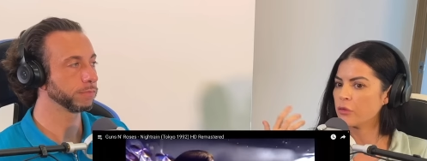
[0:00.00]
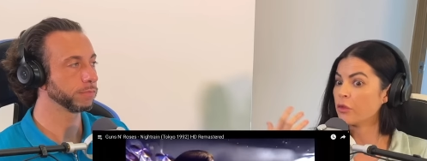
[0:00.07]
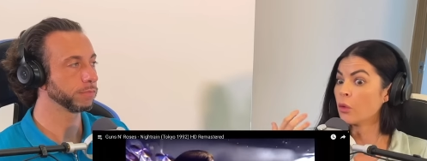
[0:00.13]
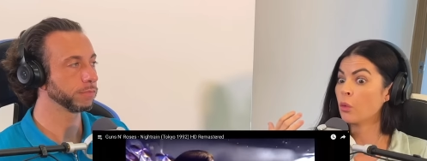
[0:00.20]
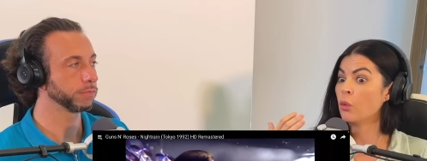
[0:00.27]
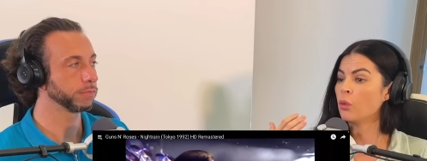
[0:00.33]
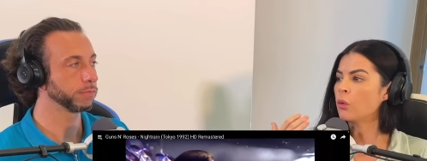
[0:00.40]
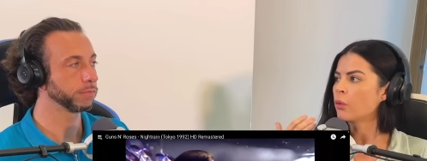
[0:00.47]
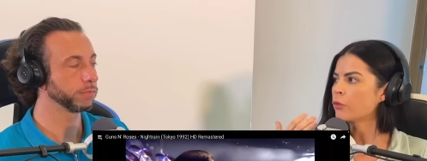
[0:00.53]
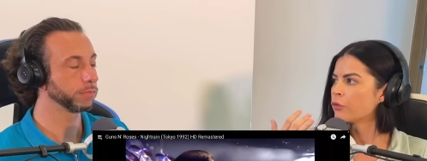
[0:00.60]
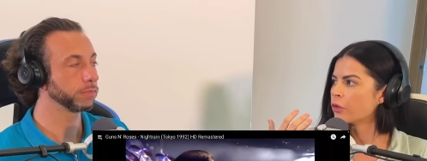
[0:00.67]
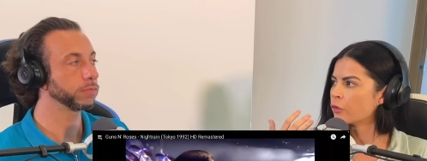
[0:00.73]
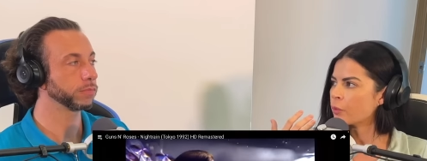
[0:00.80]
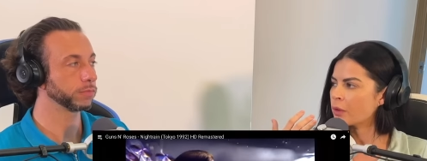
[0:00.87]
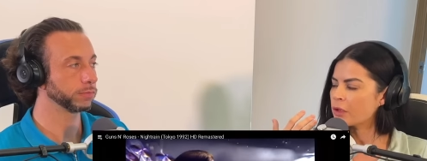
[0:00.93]
Speaker 1: of I was like, oh, I
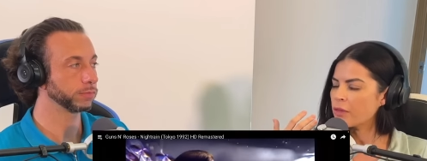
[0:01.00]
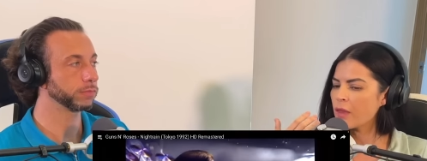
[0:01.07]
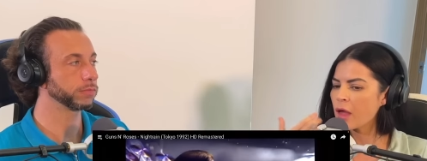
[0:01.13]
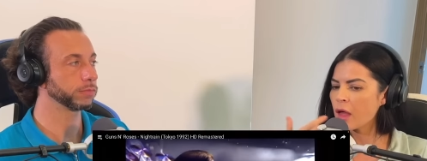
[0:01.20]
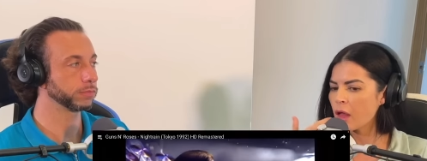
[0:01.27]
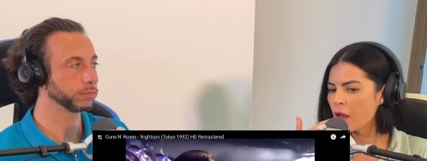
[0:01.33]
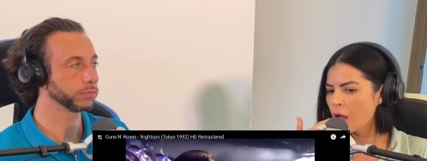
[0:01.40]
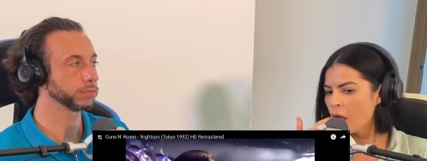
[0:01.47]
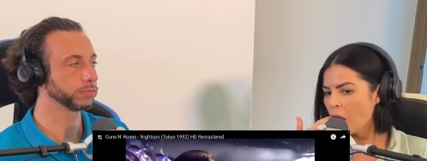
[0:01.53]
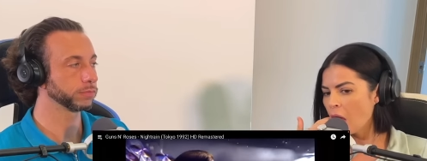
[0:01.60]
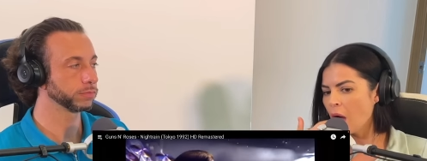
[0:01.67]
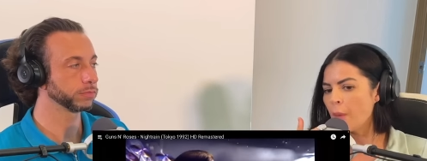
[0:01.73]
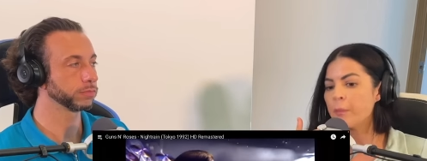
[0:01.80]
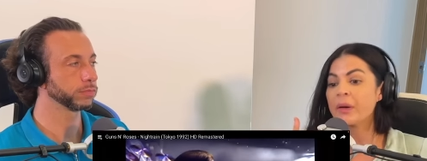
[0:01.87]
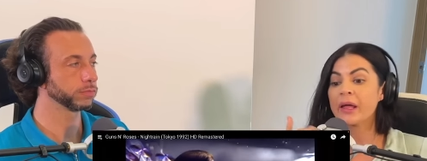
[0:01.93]
wasn't expecting mm-hmm. that.
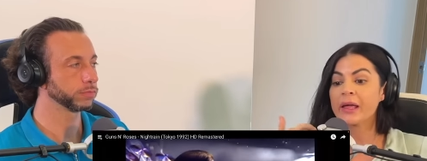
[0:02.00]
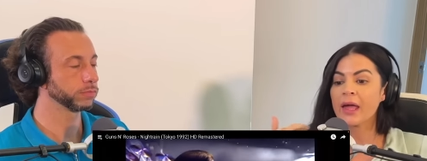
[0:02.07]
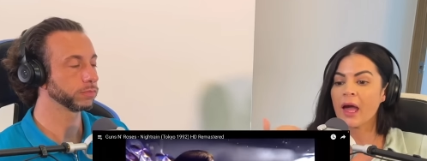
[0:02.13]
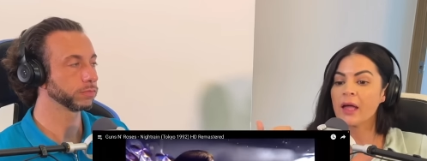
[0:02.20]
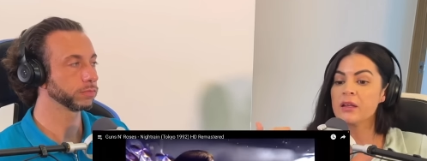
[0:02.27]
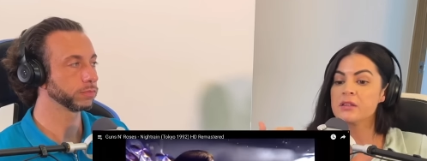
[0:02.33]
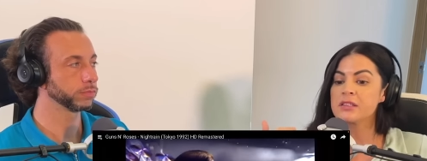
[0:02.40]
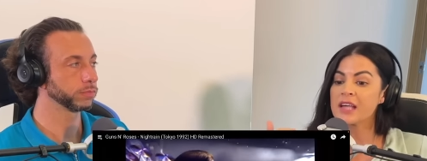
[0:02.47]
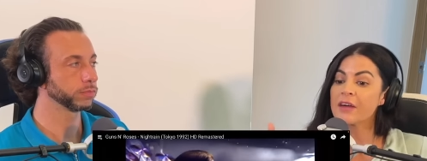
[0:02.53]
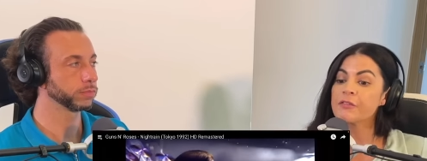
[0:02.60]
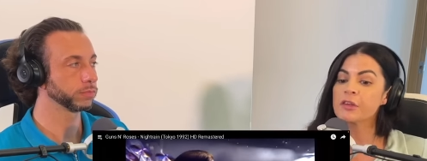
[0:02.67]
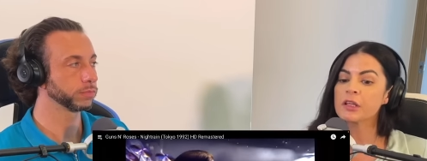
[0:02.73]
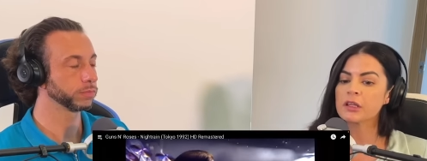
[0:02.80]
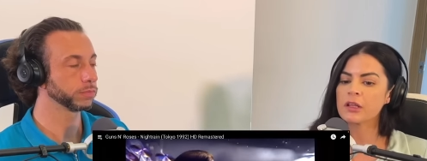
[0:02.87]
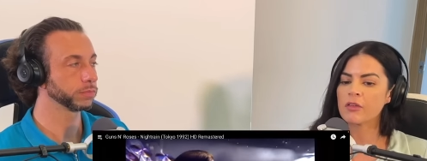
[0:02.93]
But I can
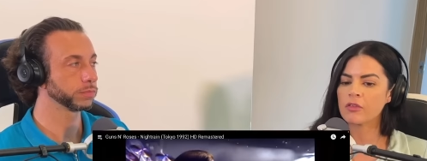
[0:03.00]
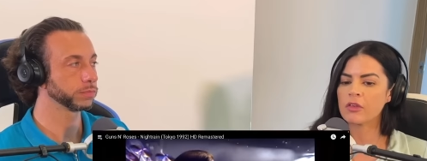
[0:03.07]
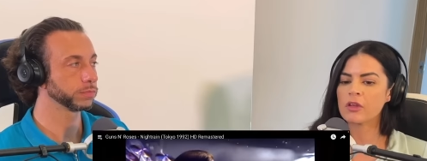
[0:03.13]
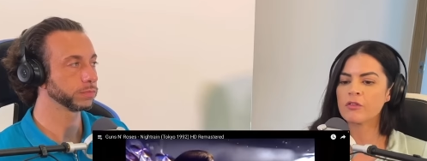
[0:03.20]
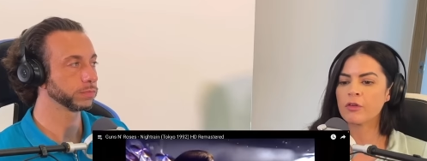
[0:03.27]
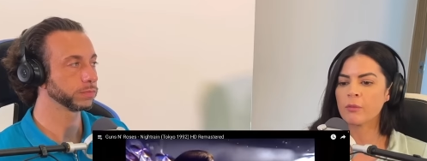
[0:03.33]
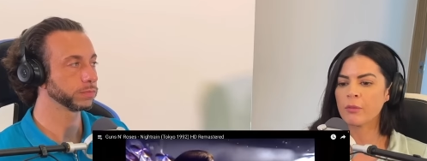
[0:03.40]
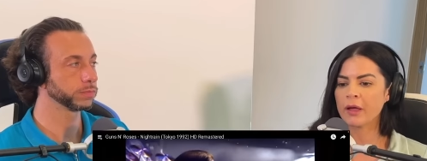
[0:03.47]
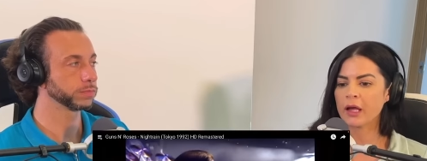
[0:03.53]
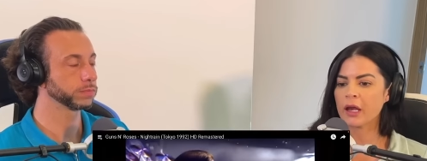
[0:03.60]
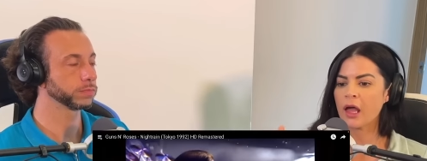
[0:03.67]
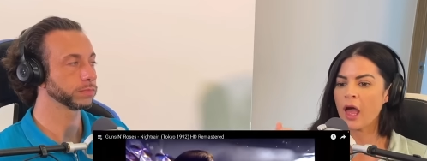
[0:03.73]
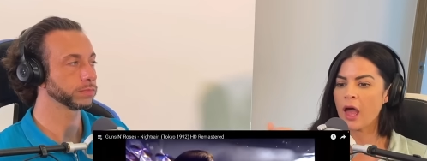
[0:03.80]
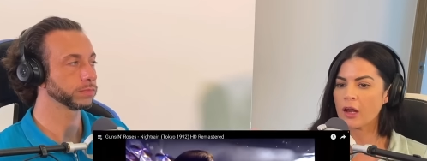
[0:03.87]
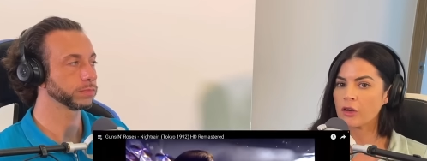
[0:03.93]
definitely see from like
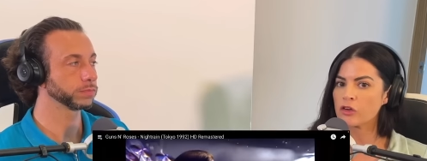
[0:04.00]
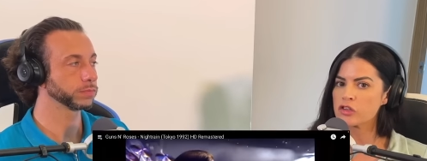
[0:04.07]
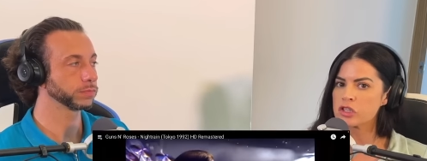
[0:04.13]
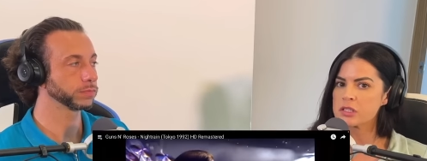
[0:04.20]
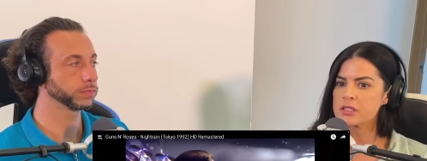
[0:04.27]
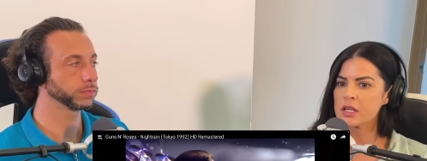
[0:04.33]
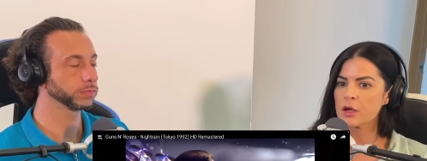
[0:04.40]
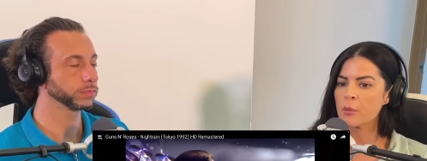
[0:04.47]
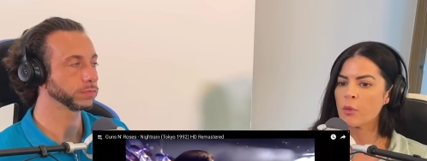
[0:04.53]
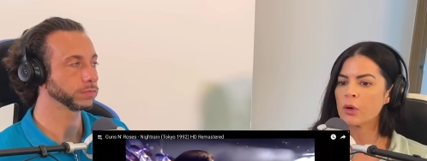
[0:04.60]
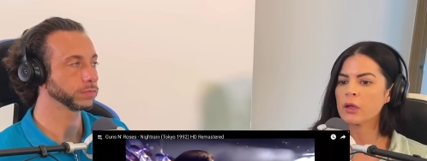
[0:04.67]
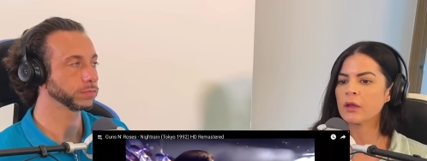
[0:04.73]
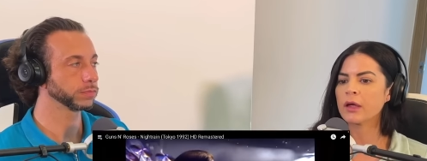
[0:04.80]
an energy standpoint,